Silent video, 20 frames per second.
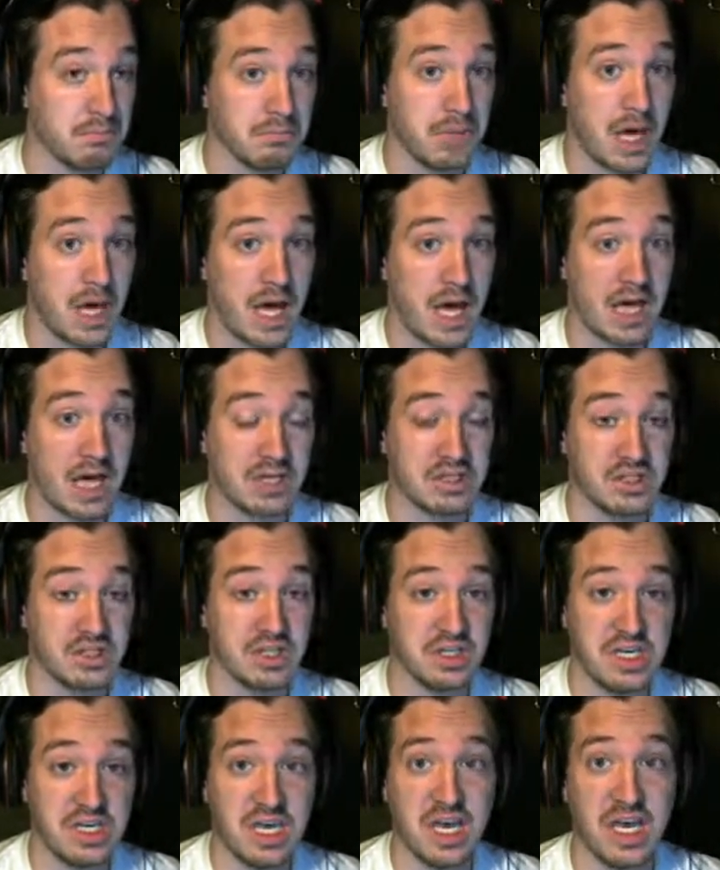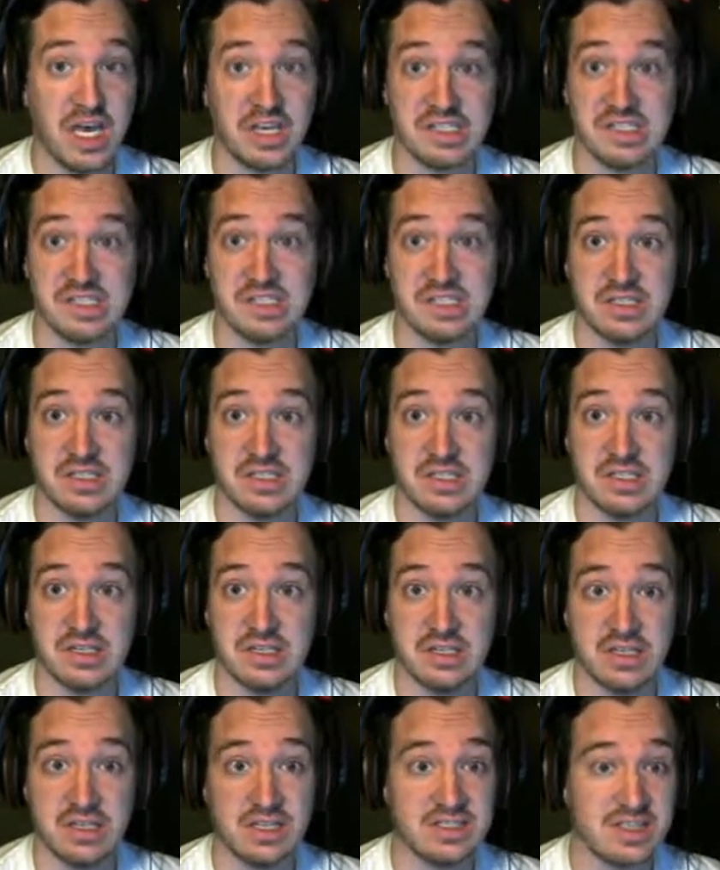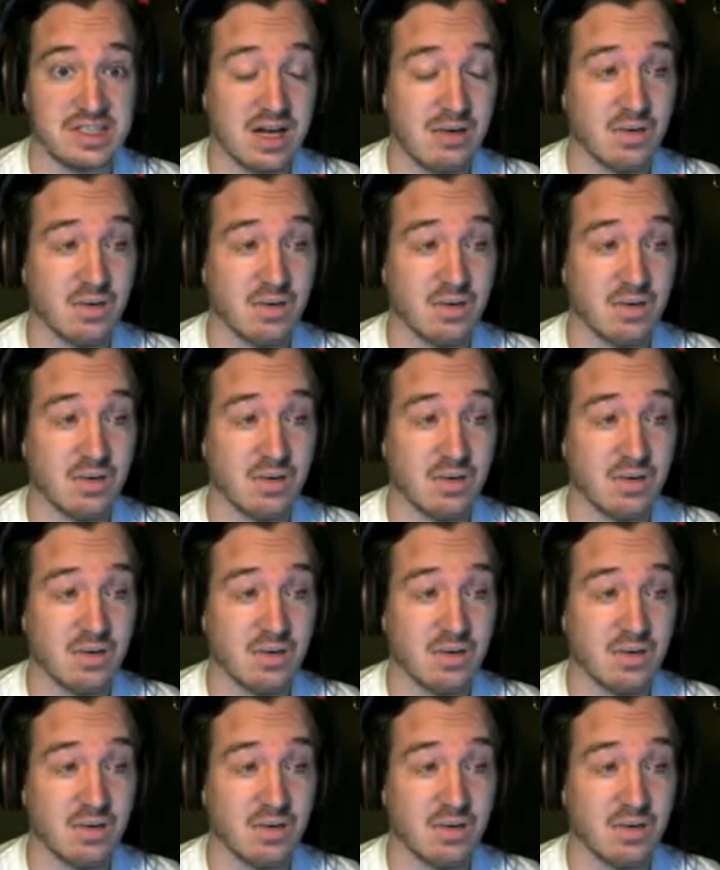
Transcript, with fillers: Actually, yes. That's not